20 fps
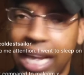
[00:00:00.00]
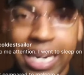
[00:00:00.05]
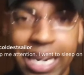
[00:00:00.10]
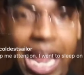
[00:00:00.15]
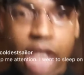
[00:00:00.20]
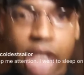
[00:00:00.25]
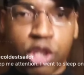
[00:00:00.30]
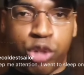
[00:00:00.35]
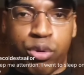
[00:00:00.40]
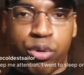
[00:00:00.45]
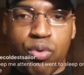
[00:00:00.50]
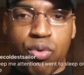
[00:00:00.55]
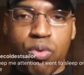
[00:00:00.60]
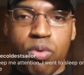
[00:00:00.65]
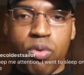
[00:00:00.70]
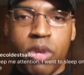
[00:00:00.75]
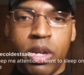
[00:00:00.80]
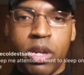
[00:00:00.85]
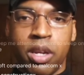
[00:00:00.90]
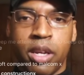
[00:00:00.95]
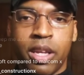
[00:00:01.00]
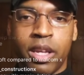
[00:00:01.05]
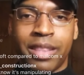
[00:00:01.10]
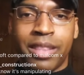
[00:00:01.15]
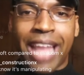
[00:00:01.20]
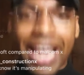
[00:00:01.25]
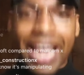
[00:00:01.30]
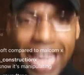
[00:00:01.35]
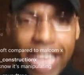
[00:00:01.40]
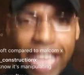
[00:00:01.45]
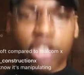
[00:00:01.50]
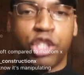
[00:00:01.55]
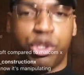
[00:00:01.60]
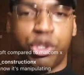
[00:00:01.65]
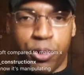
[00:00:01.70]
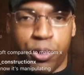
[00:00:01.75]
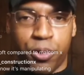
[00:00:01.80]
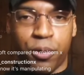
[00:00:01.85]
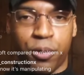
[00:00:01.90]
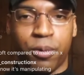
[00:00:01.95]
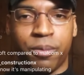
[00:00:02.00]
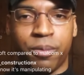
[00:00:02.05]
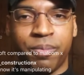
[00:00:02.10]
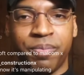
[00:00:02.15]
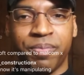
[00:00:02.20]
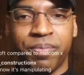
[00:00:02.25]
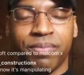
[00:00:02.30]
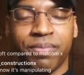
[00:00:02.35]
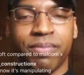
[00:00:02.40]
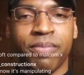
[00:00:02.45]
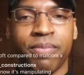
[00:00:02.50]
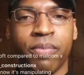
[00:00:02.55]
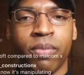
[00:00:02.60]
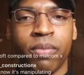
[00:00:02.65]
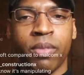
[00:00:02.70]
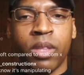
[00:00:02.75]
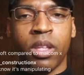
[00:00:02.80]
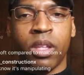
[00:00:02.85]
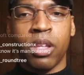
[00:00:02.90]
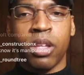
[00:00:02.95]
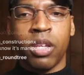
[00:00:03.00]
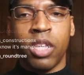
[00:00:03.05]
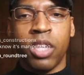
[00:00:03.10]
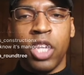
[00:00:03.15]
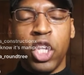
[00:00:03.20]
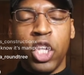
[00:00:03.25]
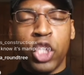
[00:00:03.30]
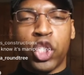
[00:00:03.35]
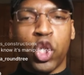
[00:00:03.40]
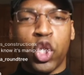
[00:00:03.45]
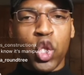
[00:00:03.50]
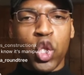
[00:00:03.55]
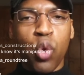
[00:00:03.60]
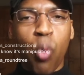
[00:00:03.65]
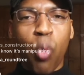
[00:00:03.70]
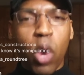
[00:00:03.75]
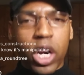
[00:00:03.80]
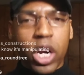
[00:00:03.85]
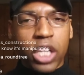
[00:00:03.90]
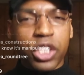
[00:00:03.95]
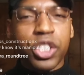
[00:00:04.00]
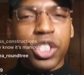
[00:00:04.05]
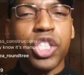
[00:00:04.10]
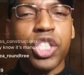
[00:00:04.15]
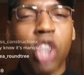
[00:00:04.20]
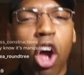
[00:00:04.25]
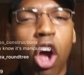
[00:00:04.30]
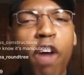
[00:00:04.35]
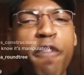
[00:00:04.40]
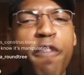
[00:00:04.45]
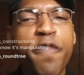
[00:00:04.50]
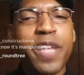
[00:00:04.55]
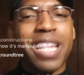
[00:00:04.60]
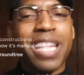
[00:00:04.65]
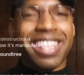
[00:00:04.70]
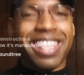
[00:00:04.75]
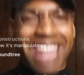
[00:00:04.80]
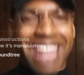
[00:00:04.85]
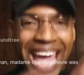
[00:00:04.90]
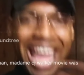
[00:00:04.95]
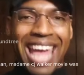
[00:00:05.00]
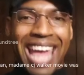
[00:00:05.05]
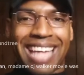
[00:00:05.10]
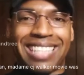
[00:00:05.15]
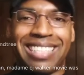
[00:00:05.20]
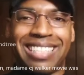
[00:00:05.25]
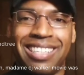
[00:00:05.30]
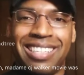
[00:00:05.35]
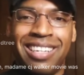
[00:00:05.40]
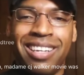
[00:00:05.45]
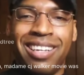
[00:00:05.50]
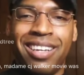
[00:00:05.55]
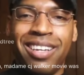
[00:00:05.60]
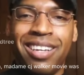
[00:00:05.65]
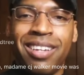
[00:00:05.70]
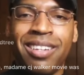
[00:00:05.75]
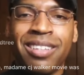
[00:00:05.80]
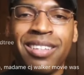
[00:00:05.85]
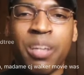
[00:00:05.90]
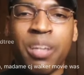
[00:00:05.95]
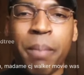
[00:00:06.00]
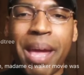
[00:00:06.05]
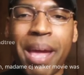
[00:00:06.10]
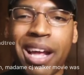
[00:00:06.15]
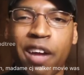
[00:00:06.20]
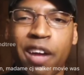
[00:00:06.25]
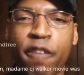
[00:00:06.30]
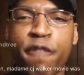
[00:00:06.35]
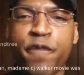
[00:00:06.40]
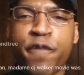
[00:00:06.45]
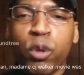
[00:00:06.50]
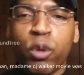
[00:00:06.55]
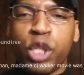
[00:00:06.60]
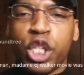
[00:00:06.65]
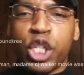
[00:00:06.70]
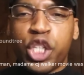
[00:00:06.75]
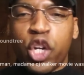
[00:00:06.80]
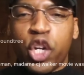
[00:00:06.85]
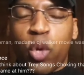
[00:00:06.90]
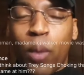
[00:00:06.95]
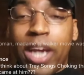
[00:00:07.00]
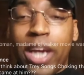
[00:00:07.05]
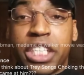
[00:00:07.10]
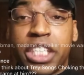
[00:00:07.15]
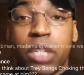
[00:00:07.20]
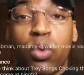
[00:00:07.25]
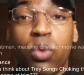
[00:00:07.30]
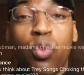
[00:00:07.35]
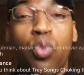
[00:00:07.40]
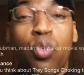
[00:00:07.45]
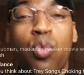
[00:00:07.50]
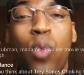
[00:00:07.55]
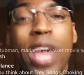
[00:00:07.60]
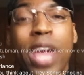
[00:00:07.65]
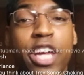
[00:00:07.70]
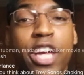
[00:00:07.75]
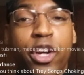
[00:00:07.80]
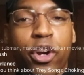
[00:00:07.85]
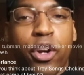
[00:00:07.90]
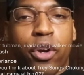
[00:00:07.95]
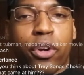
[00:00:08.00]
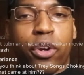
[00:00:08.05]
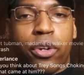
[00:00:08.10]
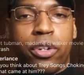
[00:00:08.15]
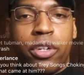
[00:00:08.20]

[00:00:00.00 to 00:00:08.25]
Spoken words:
not true? That is true. So you want to soften that to make a future generation weaker.